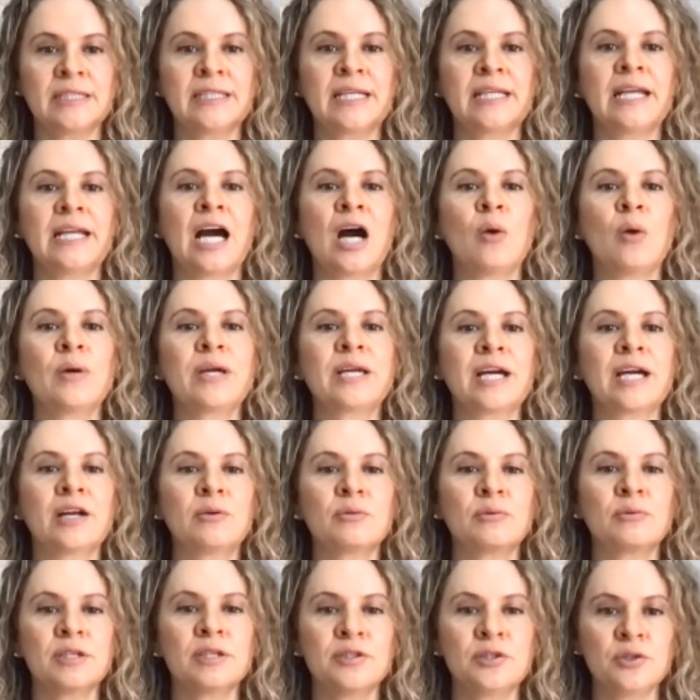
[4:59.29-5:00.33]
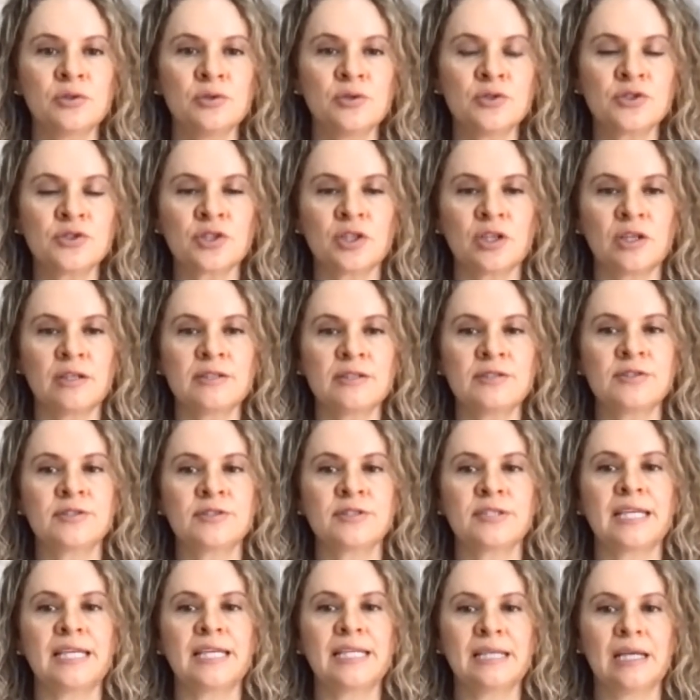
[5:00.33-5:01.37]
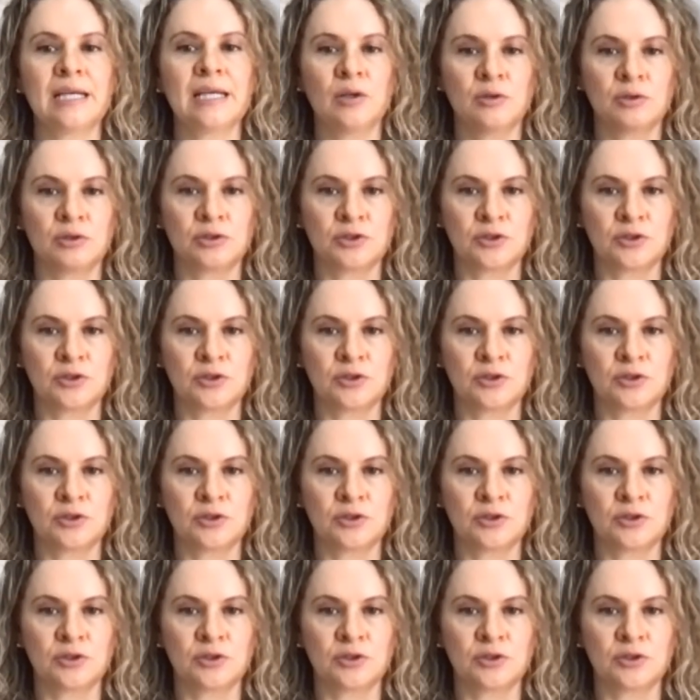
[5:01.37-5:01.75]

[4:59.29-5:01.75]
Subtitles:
and how we can reduce costs in the long